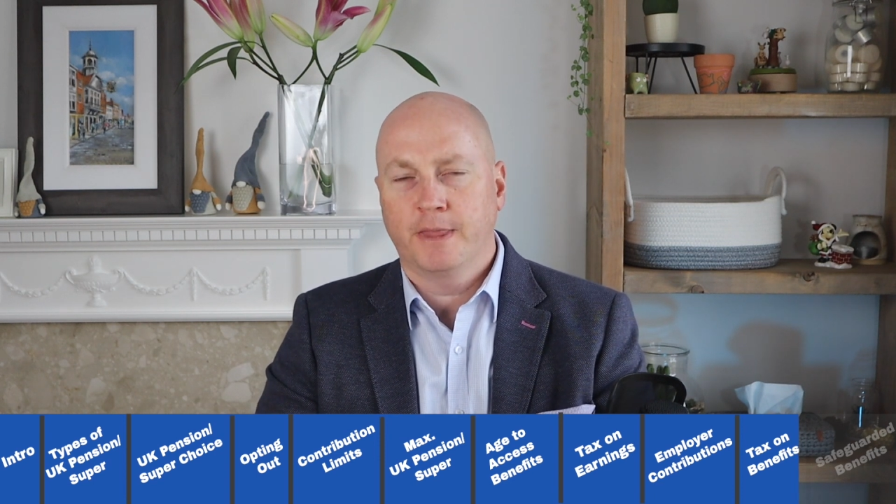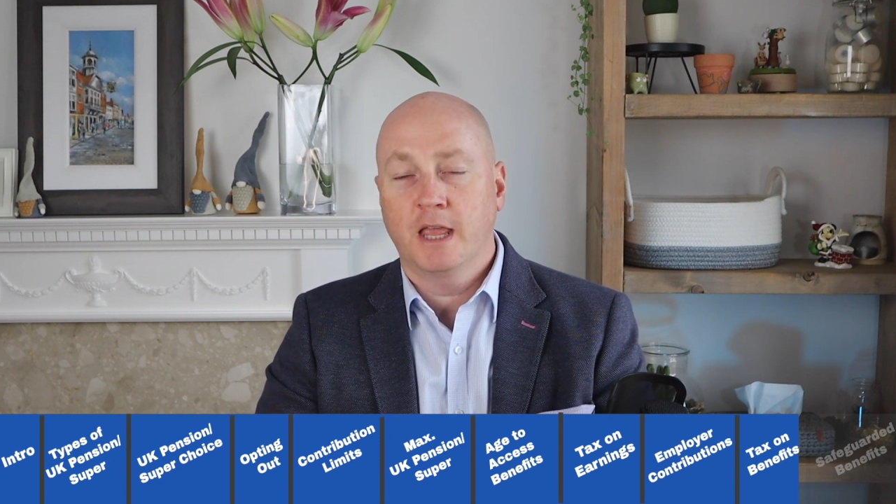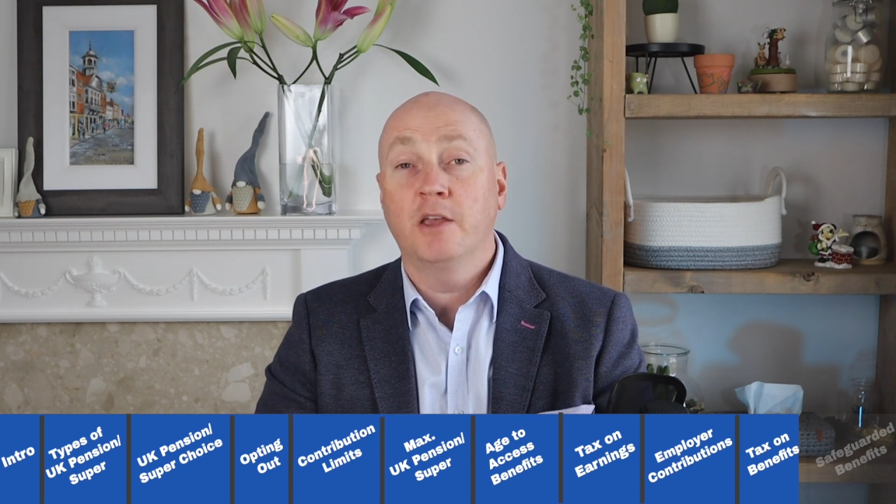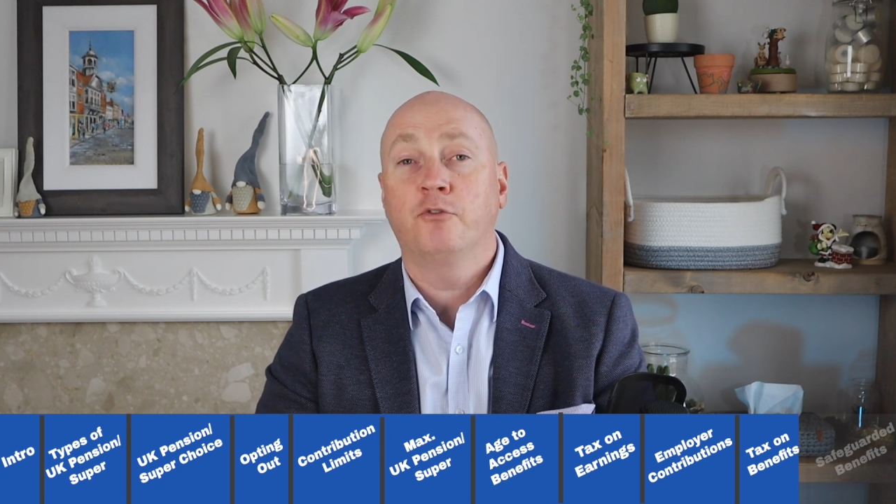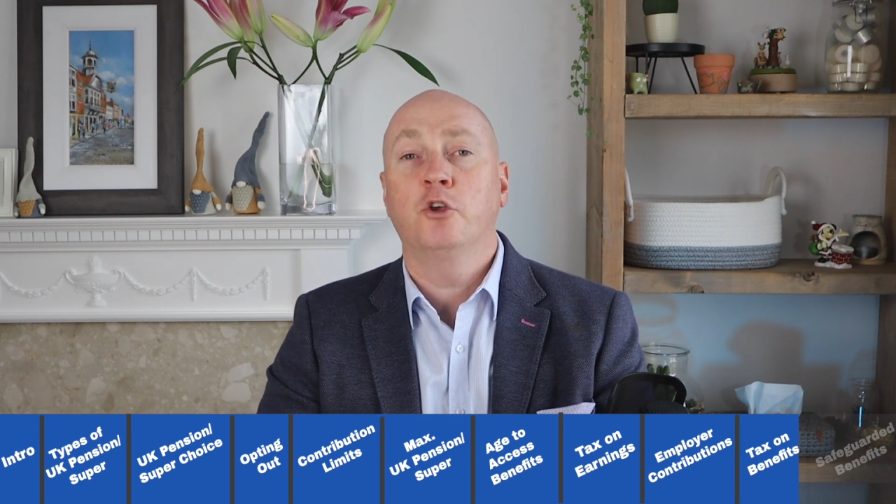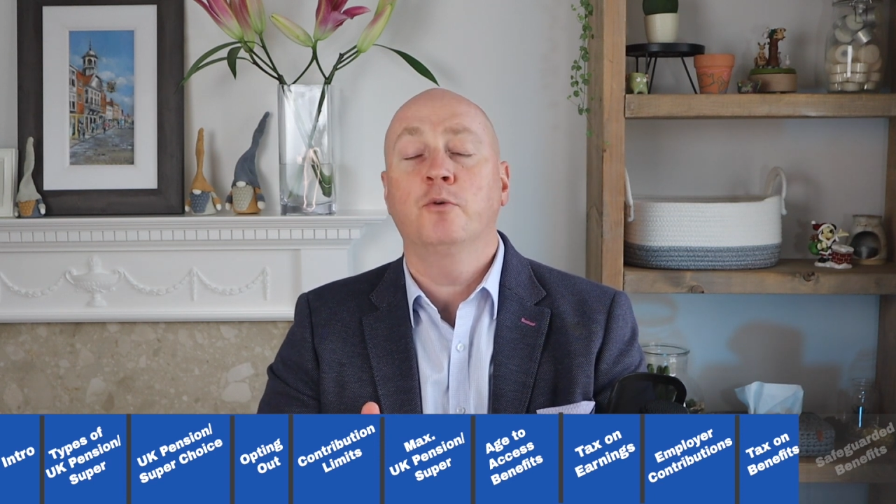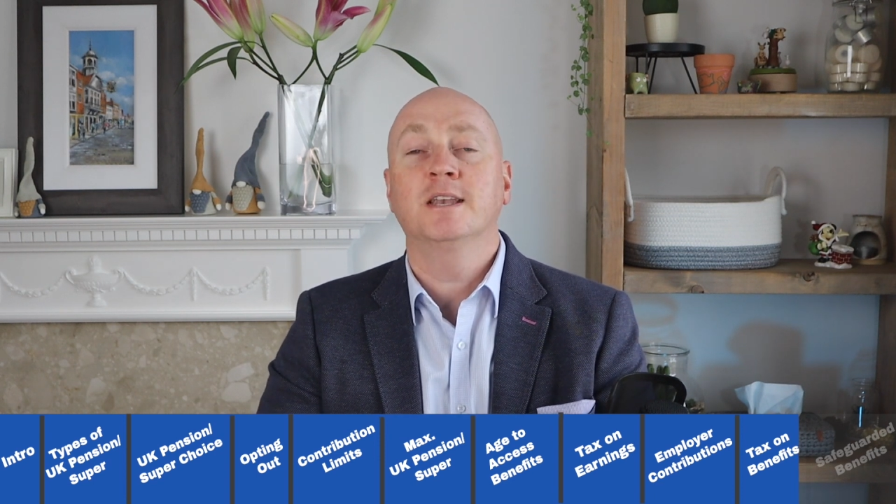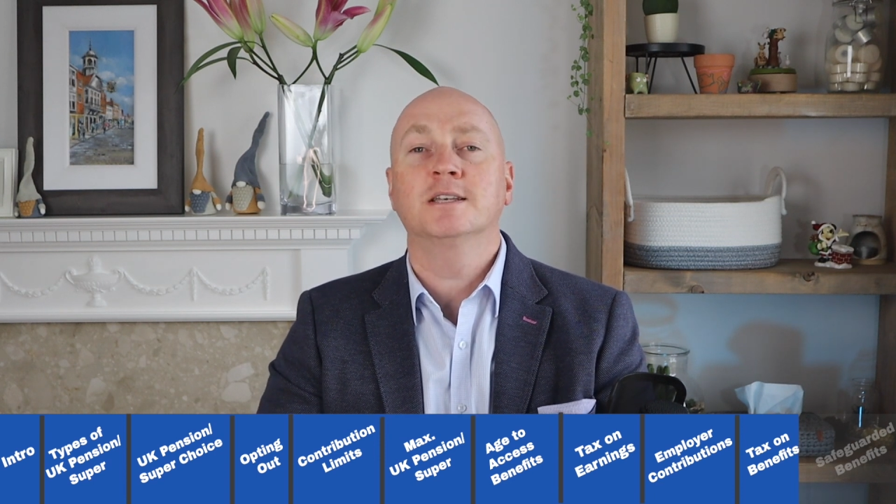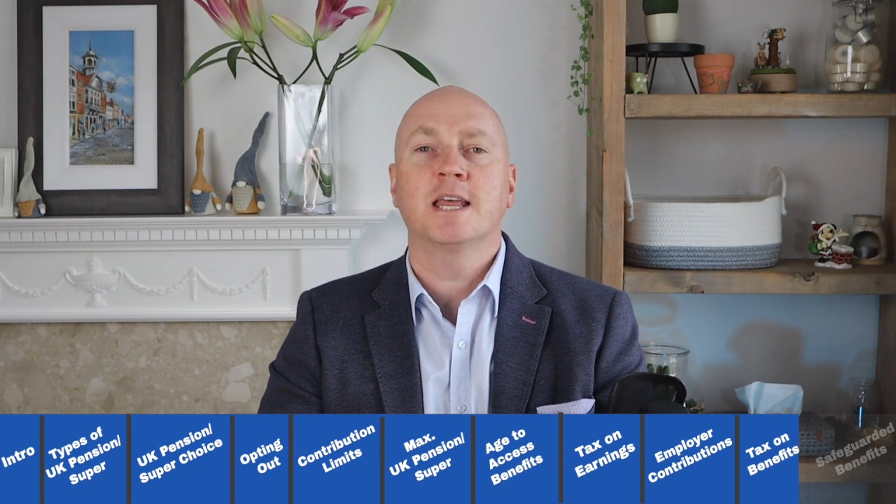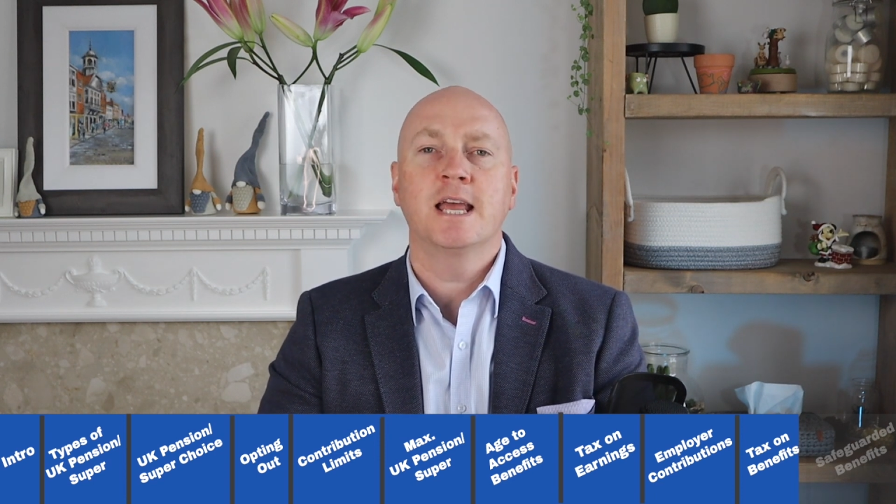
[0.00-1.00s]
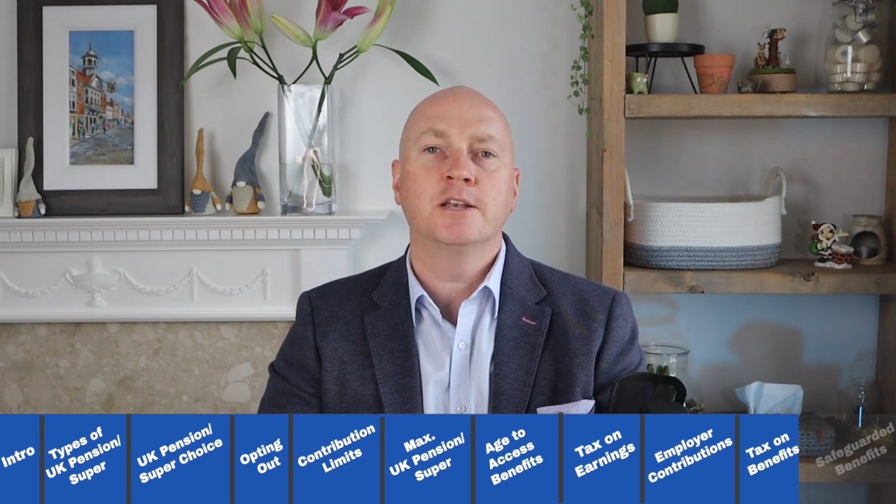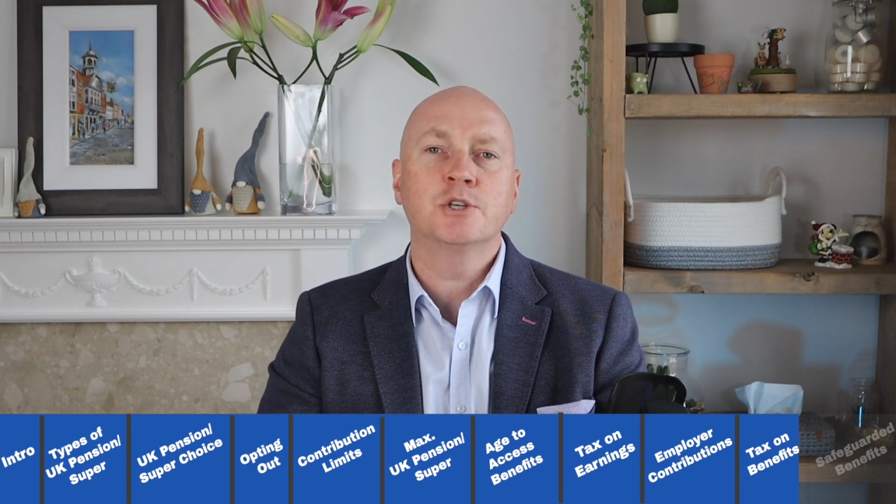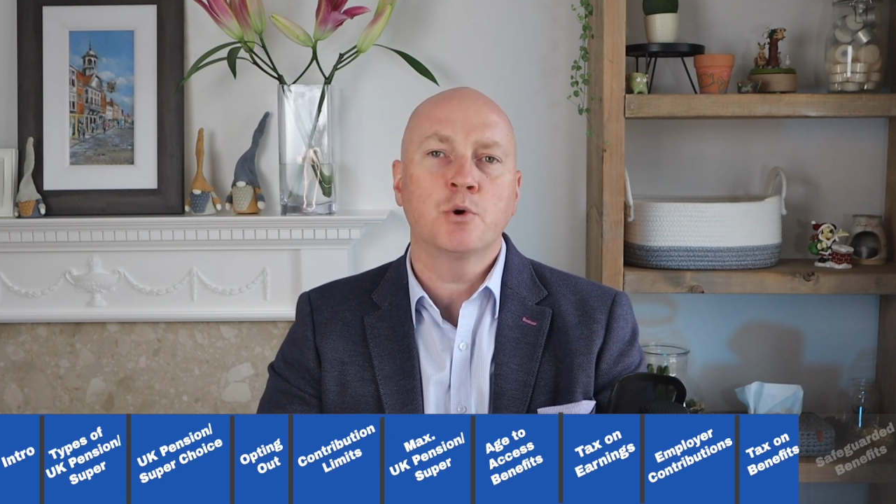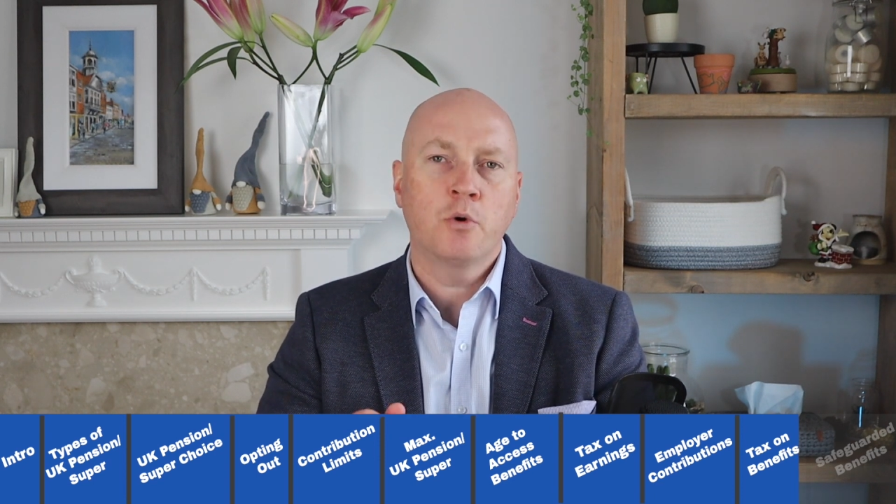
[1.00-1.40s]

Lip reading: if you intend to